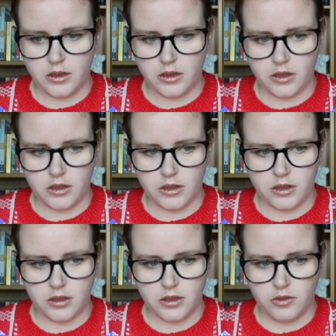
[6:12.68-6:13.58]

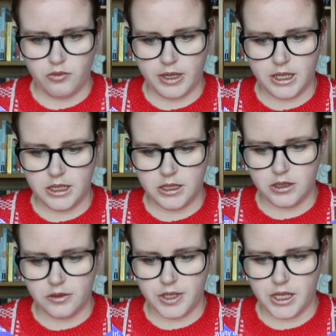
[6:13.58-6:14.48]
the read list
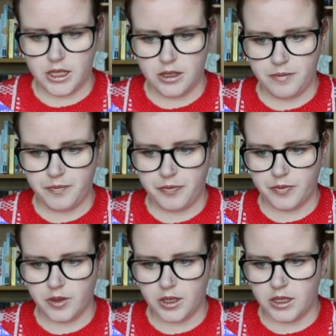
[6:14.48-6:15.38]
over here,
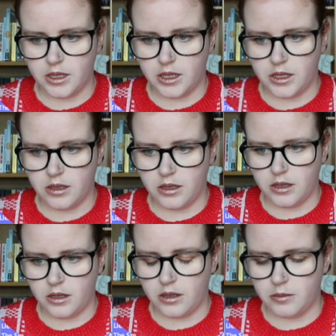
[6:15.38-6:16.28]
and then
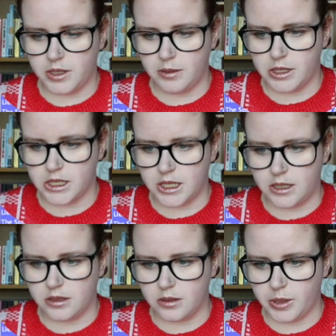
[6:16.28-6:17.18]
I'll update my
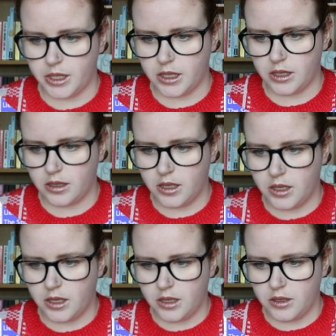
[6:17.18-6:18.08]
stats up here.
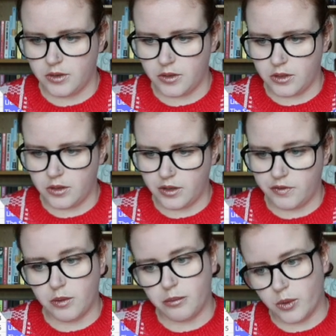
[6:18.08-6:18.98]
So I've
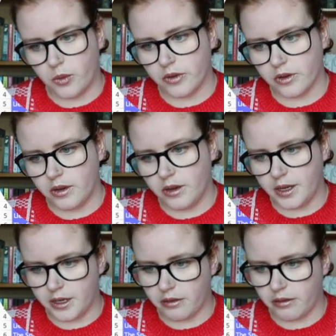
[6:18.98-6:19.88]
not bought
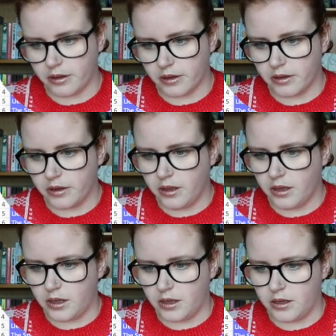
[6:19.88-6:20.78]
anything.
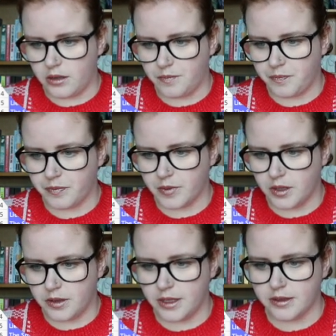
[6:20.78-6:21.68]

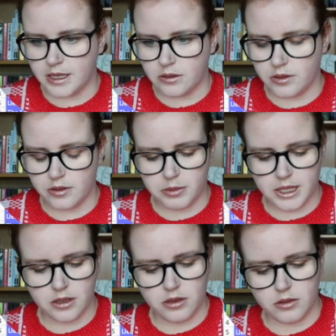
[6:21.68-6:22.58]
This counts as a
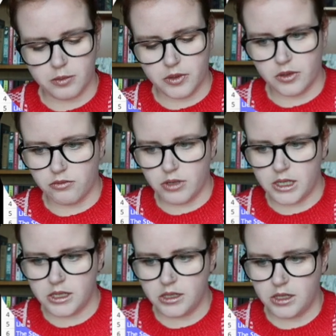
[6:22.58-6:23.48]
backlog book
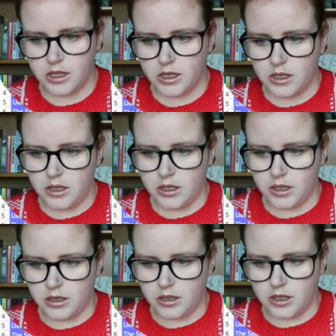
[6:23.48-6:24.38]
read
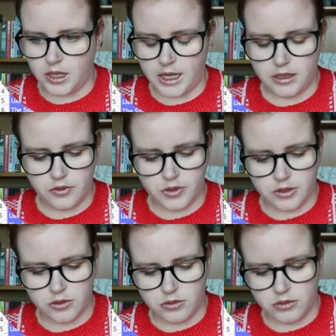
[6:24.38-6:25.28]
and a
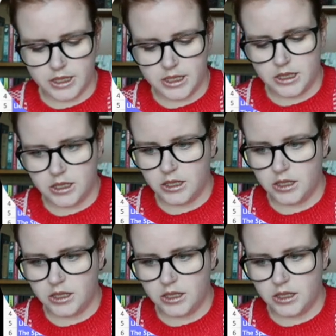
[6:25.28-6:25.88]
physical read,